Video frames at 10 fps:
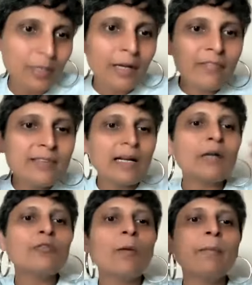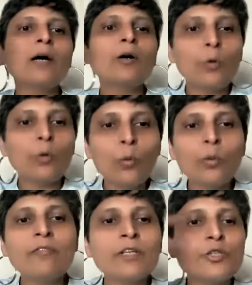We start forming our own
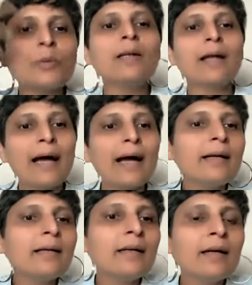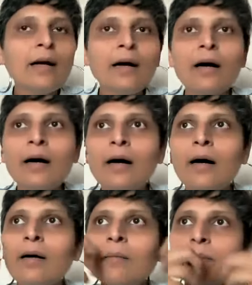visual and
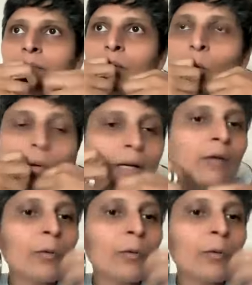uh, oral